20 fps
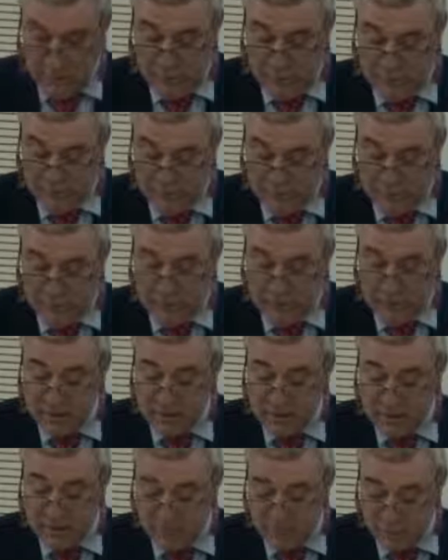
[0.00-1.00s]
The
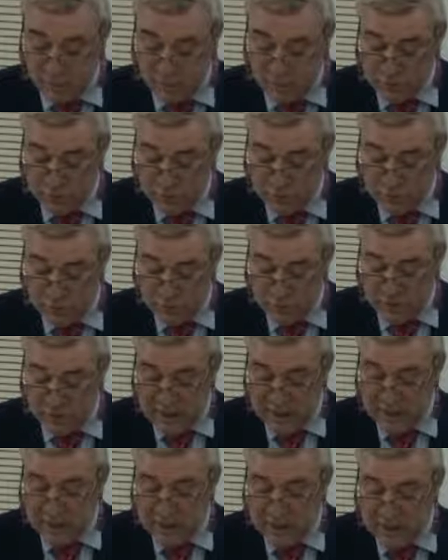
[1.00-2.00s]
Summer Sports
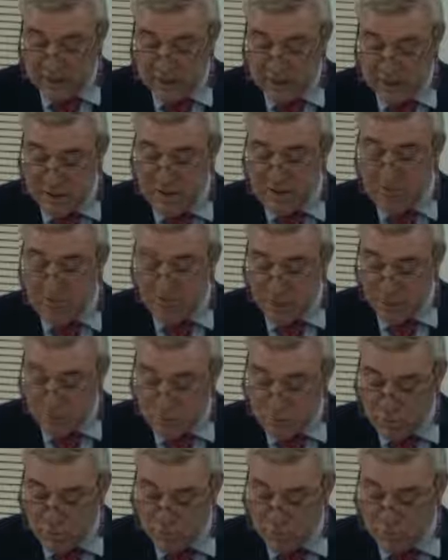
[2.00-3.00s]
and Leisure
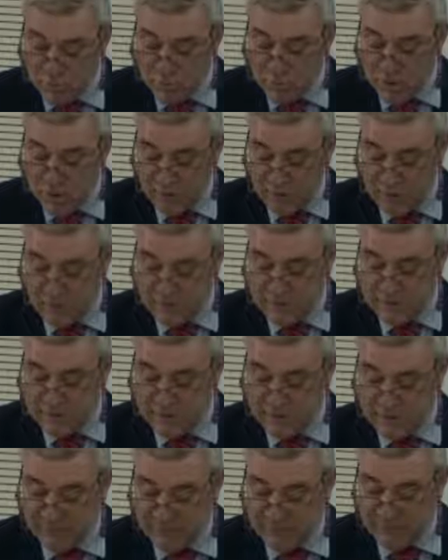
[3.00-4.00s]
Program
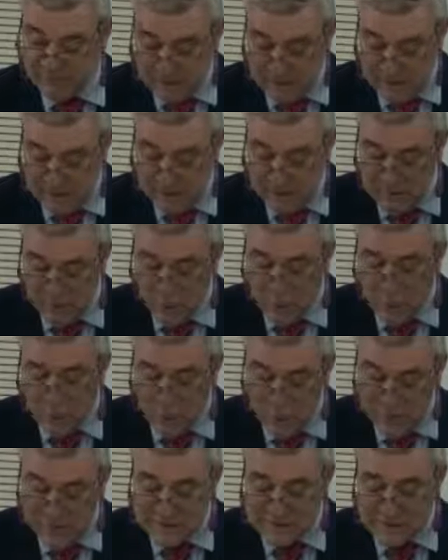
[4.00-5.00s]
2017
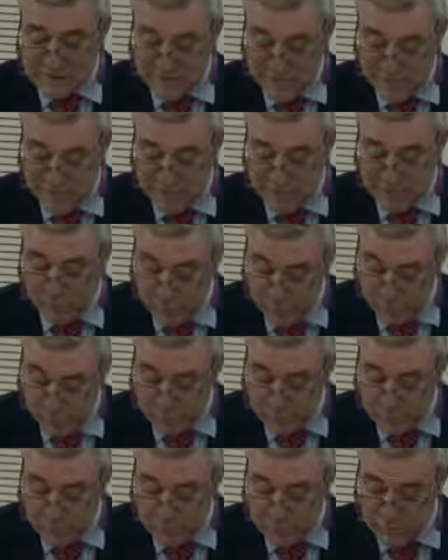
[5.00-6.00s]
once again
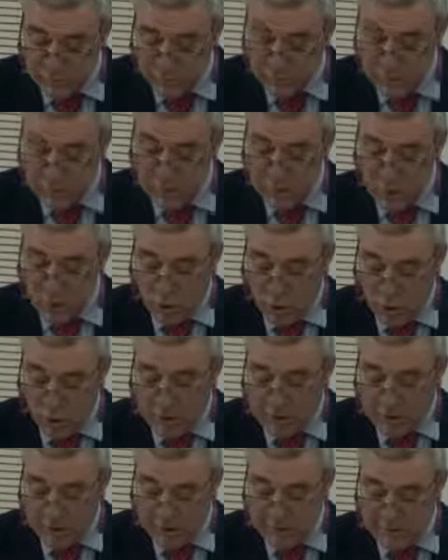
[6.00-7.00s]
improved
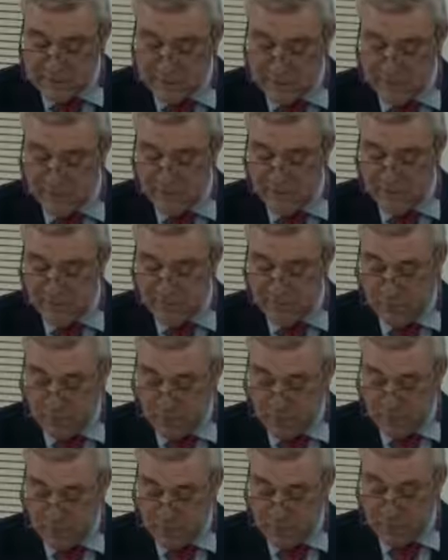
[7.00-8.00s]
on its
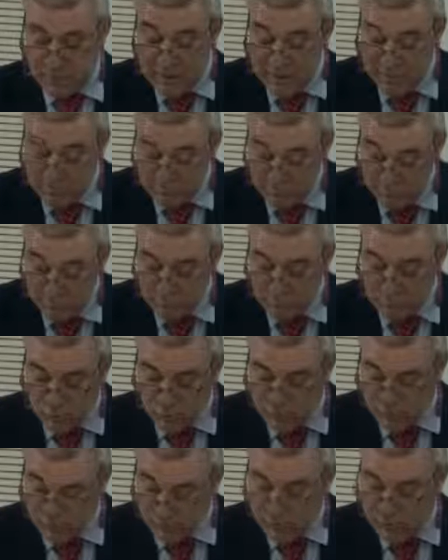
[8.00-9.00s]

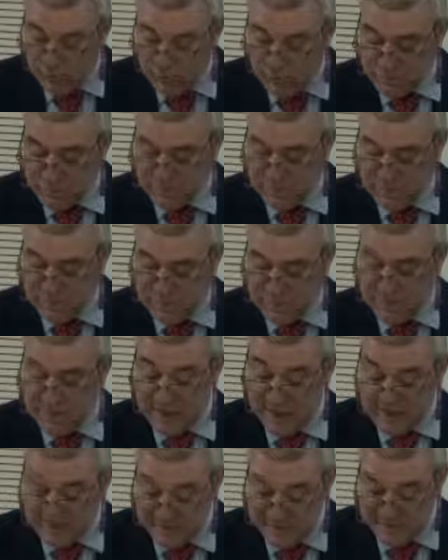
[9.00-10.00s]
previous year's
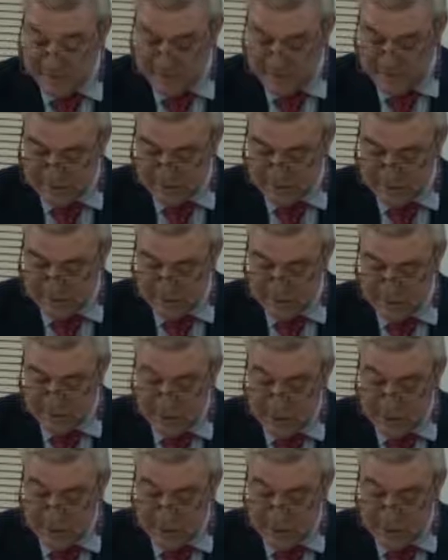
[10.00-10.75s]
attendance.